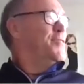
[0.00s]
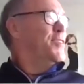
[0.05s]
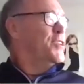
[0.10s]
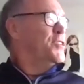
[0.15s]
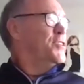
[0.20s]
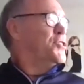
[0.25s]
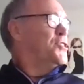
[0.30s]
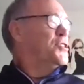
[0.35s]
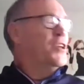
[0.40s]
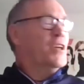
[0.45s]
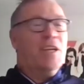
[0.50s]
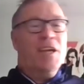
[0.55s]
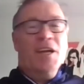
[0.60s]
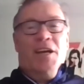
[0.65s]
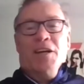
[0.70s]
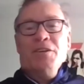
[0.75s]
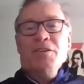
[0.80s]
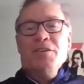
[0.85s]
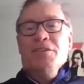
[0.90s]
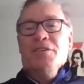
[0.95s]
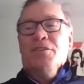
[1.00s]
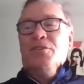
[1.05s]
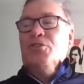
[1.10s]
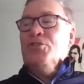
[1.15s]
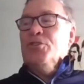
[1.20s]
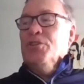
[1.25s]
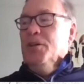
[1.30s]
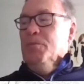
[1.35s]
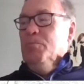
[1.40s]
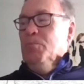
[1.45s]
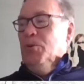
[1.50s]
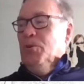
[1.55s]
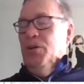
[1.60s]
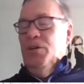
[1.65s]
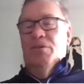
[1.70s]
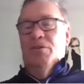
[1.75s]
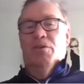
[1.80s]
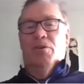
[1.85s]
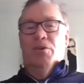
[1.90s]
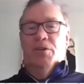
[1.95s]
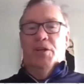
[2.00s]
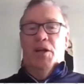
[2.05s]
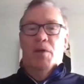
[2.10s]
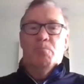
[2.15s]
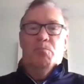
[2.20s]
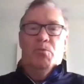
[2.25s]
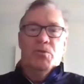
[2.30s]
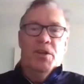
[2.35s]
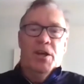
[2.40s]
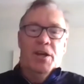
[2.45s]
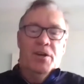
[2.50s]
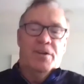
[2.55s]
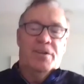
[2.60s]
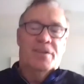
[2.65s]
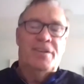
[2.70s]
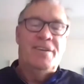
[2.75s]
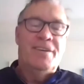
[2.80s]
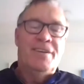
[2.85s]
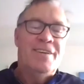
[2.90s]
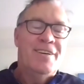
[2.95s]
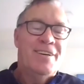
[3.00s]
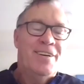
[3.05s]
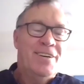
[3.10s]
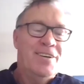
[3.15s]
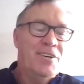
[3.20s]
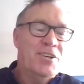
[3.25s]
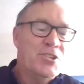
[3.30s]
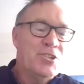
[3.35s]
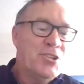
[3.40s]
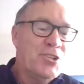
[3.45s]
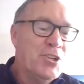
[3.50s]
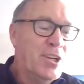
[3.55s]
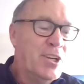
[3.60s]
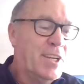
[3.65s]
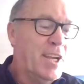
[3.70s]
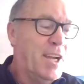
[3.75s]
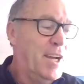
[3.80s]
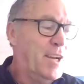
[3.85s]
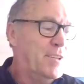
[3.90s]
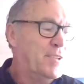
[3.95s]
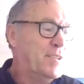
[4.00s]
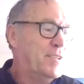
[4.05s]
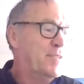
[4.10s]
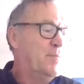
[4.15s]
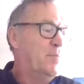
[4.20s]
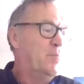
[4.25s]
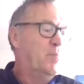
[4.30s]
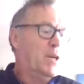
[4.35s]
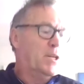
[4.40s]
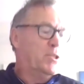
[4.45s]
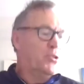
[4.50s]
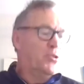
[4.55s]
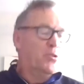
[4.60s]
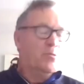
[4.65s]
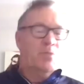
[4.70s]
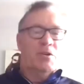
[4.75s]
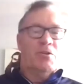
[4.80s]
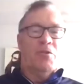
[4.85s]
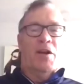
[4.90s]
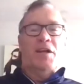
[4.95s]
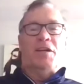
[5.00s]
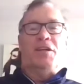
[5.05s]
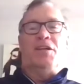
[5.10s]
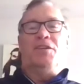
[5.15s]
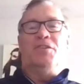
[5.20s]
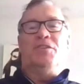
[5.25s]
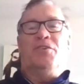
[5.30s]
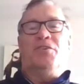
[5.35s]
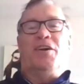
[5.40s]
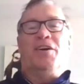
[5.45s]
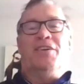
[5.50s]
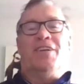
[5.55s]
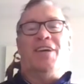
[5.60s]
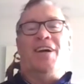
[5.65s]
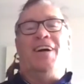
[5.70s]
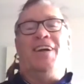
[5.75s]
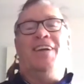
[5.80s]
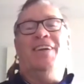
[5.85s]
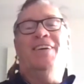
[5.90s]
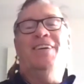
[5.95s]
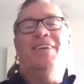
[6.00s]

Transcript: going to sneak out and see don't put that on. I'm going to sneak out and make sure my grandkids are okay.